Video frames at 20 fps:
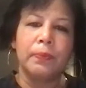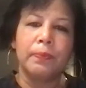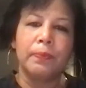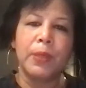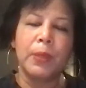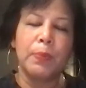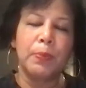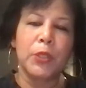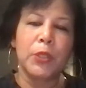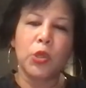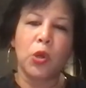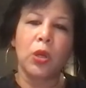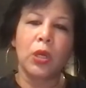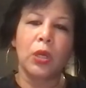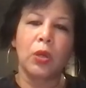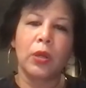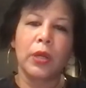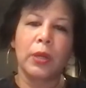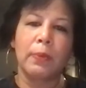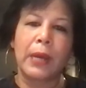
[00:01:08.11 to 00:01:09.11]
people talk a
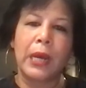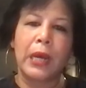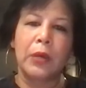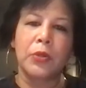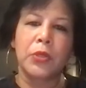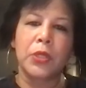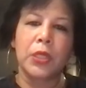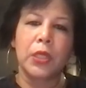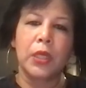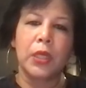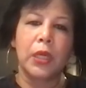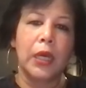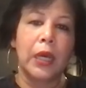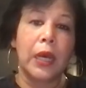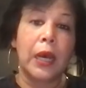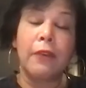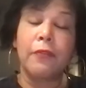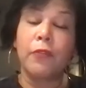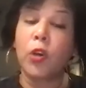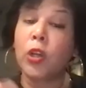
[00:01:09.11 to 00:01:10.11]
lot about,
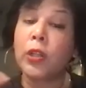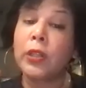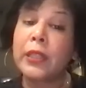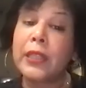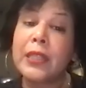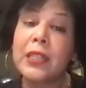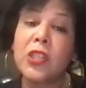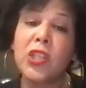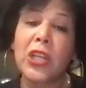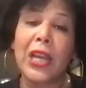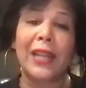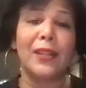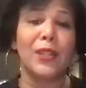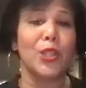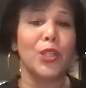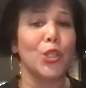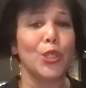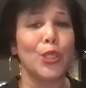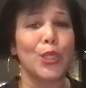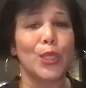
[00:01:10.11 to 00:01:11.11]
I've got these
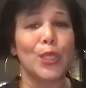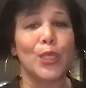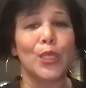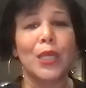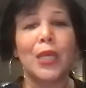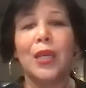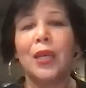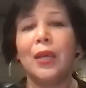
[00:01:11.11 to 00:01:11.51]
challenges,